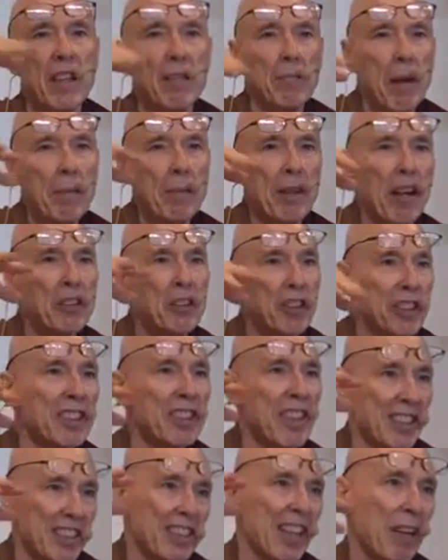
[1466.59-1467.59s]
maybe I'll
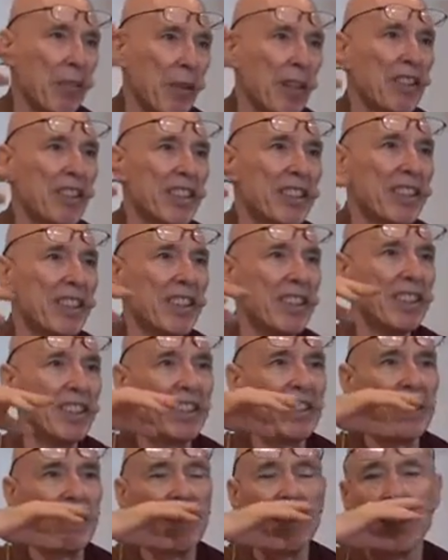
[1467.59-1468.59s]
just say what this is.